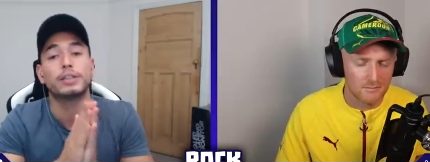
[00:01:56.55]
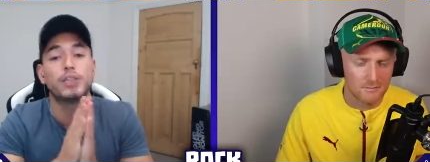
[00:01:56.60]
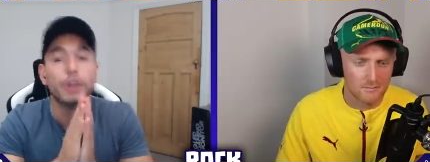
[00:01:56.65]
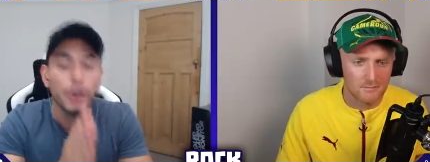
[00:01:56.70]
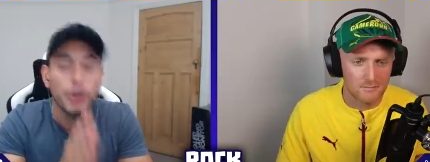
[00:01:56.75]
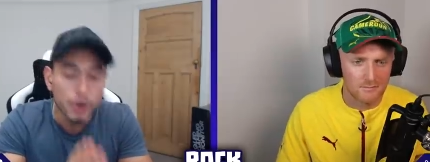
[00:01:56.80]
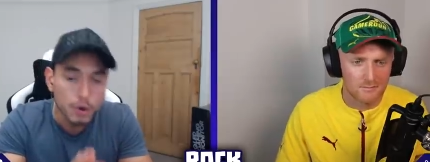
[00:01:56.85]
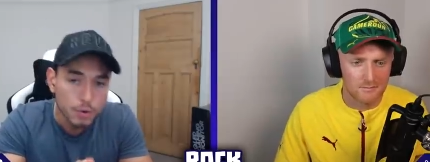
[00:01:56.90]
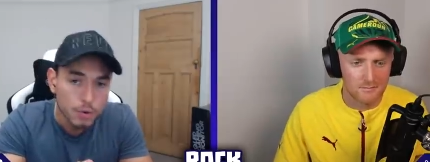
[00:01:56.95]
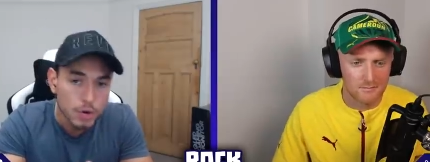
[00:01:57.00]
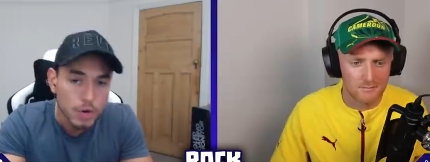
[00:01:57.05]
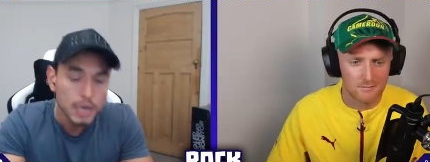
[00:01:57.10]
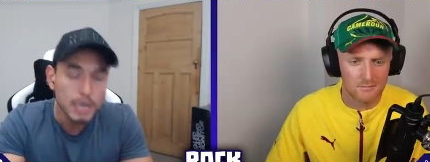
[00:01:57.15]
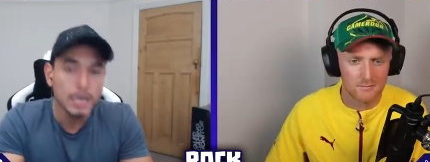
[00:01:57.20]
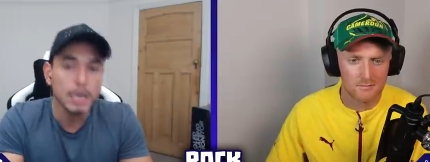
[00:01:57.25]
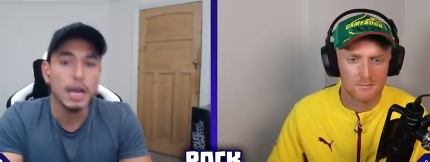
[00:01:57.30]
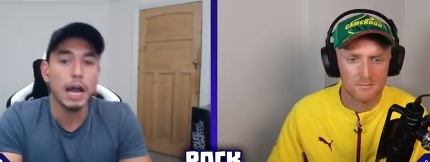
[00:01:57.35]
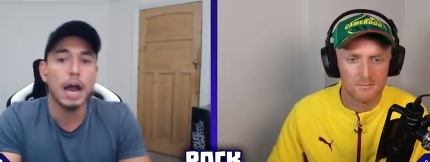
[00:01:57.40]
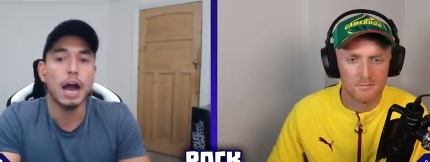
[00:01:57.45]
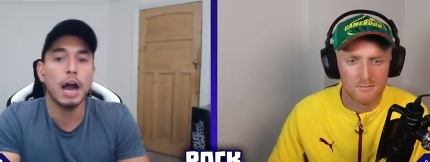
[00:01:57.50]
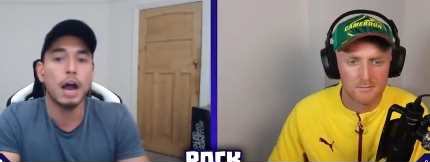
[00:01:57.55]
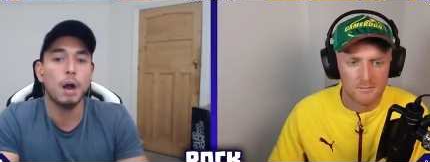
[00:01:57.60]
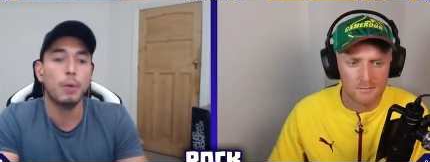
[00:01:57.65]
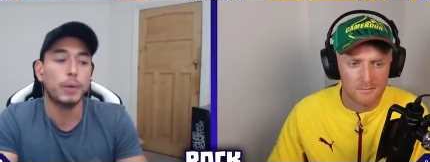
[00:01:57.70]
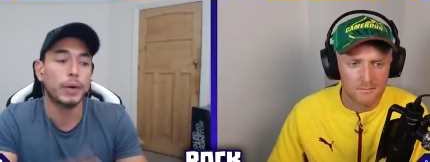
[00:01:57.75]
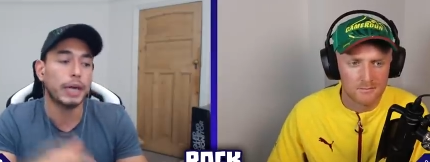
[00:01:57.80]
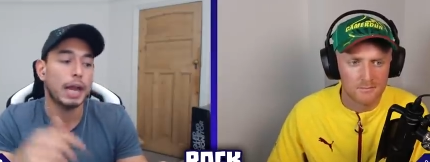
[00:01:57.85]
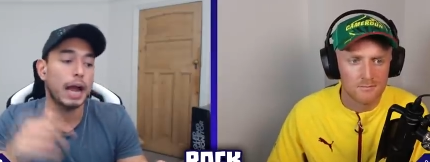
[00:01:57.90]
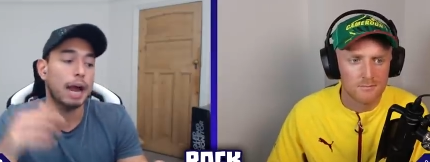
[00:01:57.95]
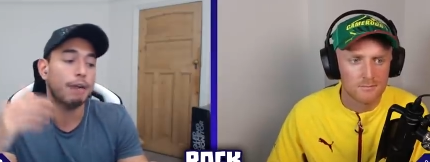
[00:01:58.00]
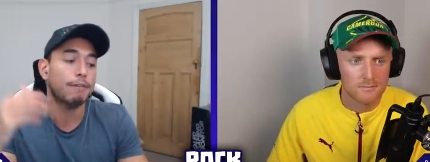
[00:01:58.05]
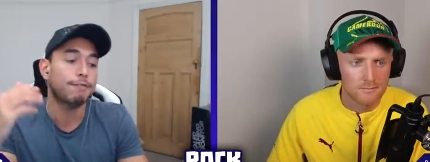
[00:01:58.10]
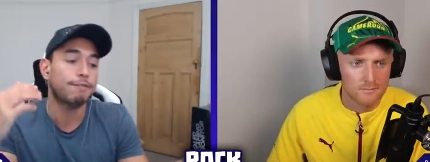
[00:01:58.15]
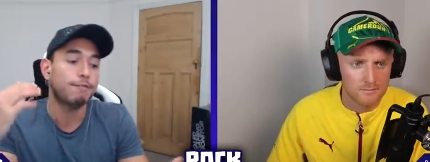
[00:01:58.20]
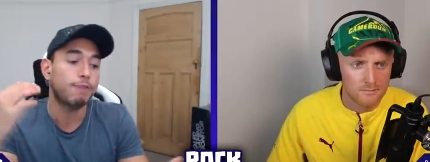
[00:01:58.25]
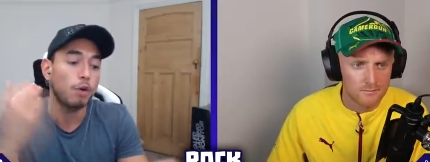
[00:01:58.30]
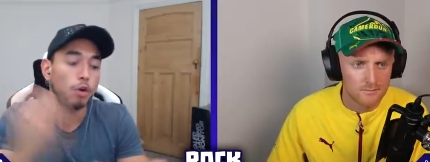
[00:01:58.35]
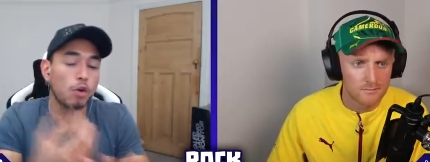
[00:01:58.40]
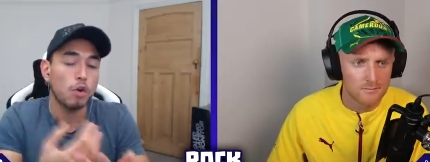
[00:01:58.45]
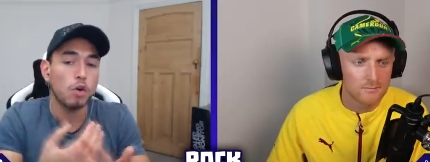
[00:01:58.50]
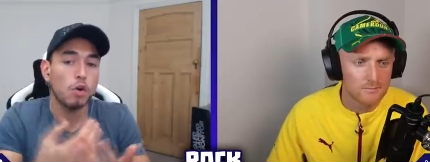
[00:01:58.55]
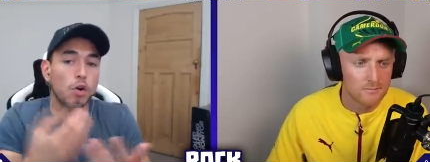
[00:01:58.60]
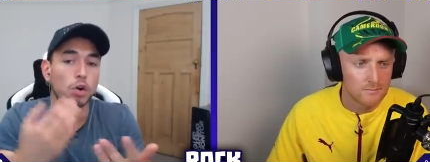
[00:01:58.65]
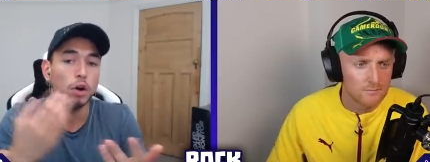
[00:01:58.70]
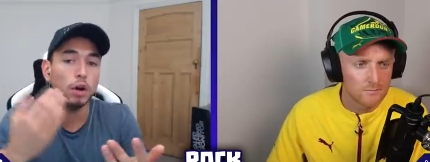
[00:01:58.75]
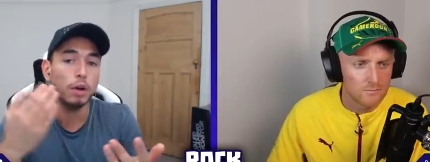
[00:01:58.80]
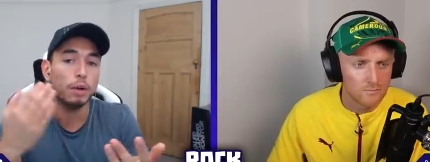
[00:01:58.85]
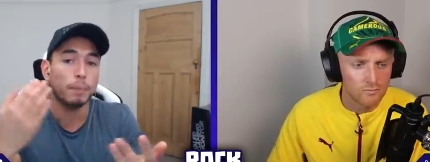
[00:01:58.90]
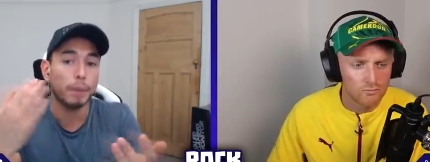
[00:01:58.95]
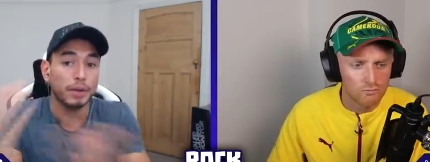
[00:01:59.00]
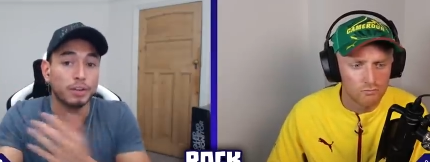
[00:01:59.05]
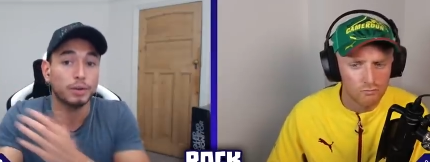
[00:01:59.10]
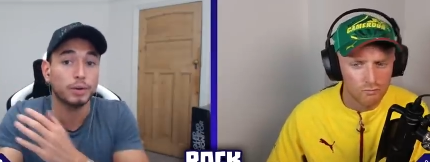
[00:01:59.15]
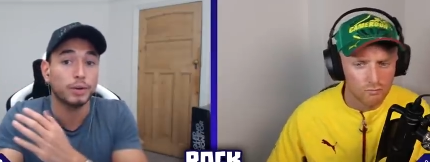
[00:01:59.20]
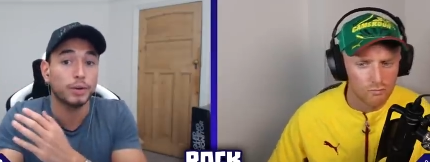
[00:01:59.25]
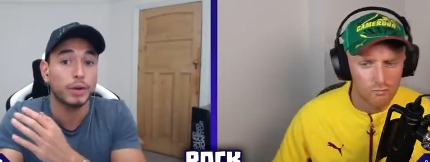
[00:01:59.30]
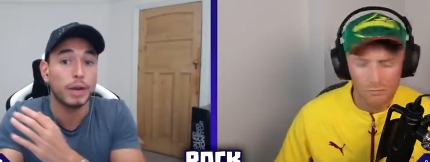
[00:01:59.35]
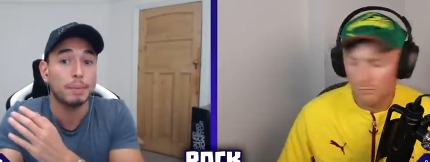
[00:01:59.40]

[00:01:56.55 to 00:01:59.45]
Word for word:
Speaker 1: two. Uh, we're going to have four... Basically, we're doing an